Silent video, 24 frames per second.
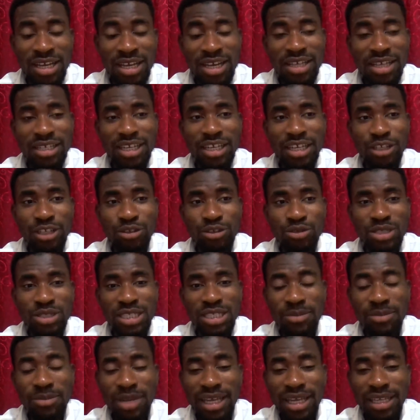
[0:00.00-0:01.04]
then it will
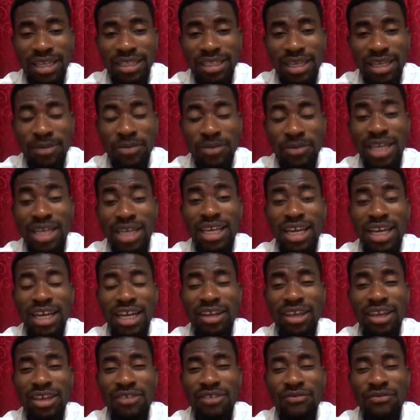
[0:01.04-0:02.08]
seem like them, and they can
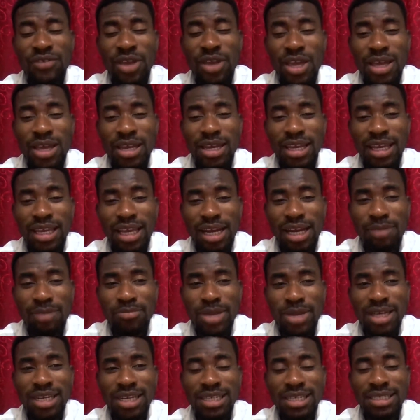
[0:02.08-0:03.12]

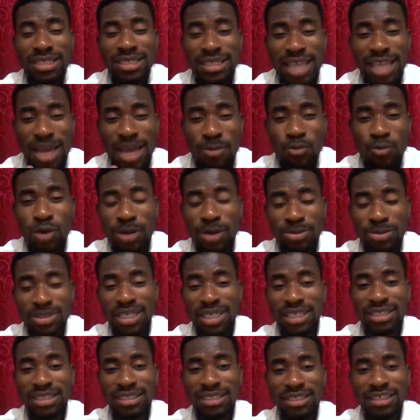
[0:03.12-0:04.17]
make the same
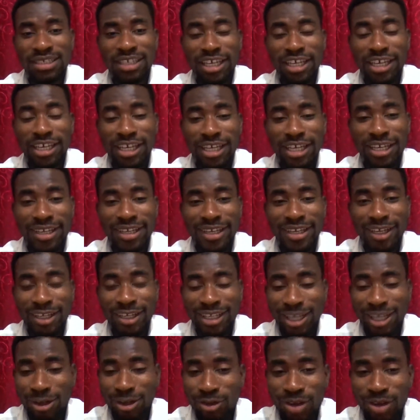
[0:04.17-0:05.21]
website.
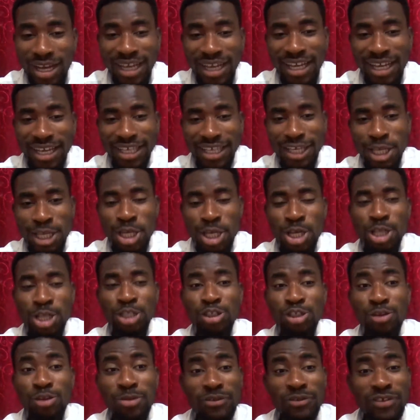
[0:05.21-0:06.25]
They look alike.
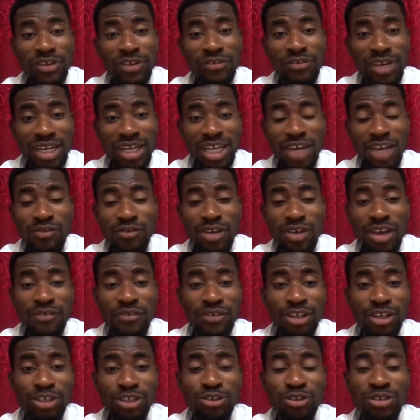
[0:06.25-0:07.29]
So be very careful. If
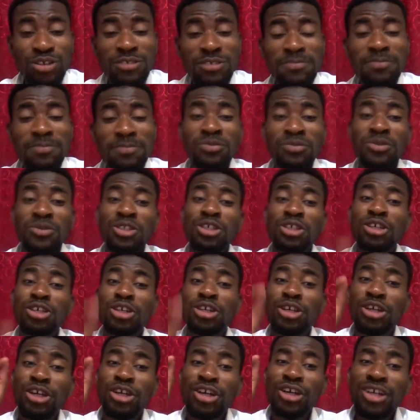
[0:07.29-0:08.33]
it is not
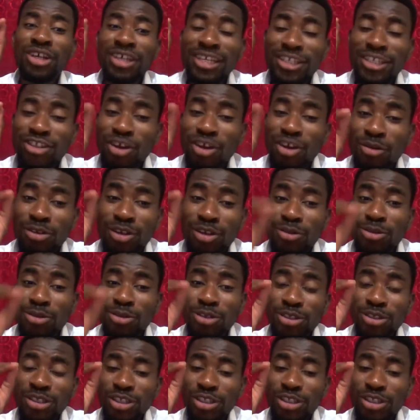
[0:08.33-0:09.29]
www.e